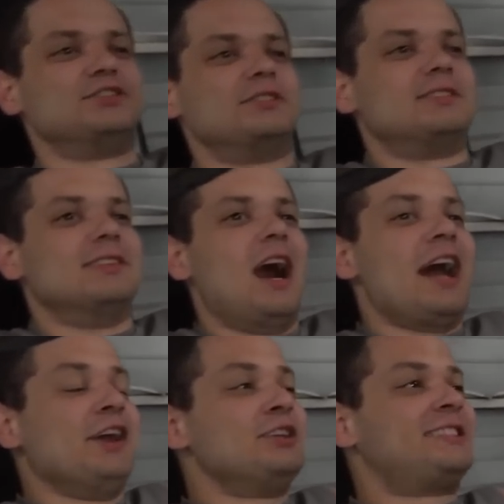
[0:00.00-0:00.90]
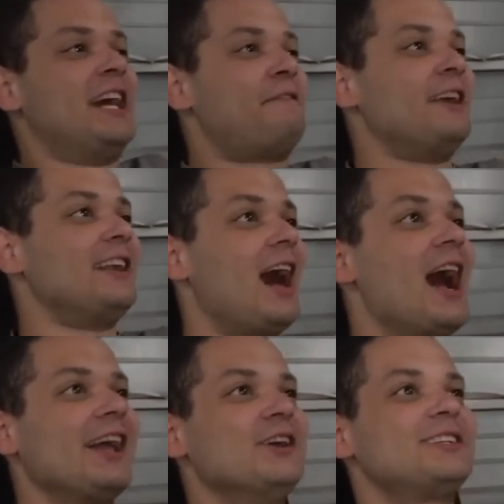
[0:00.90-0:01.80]
are me. No, I use different. I
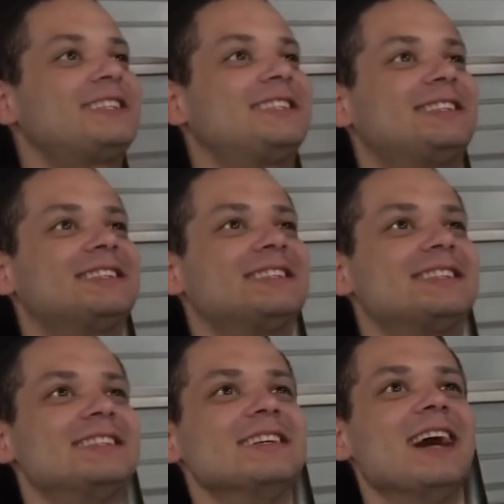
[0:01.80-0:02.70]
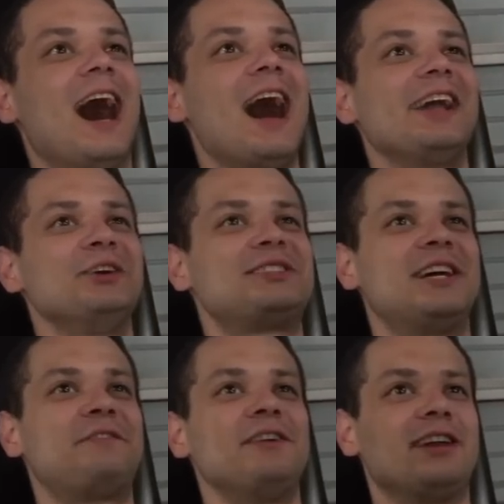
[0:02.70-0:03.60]
use. I use
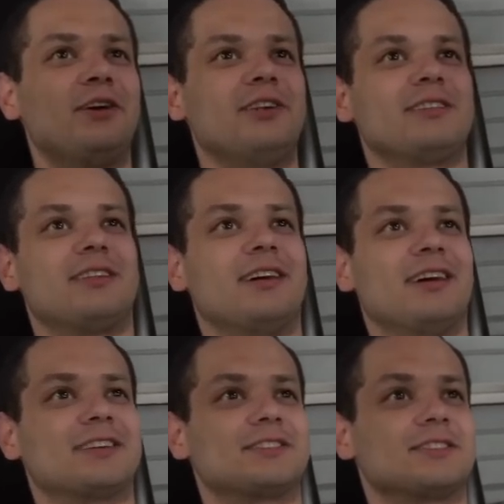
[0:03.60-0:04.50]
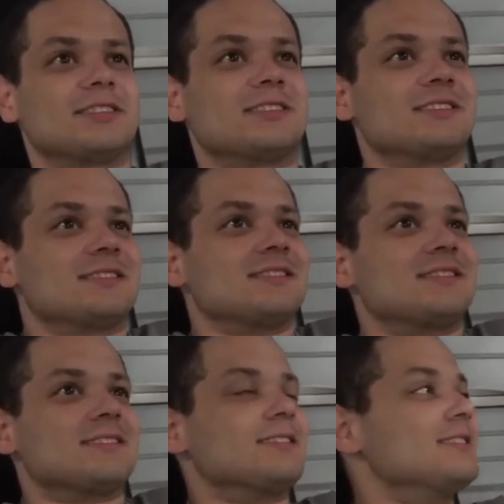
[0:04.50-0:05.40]
different deodorant today, actually.
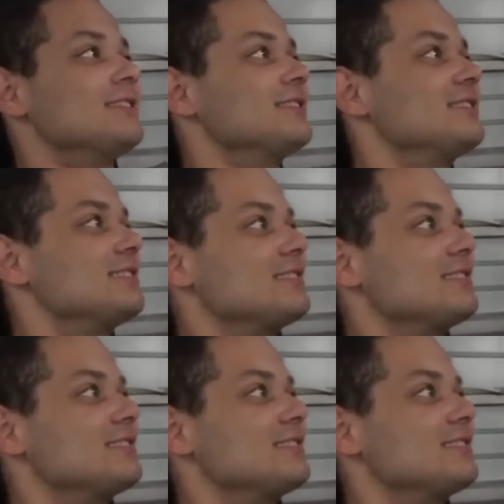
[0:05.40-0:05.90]
Just dude, just get some Old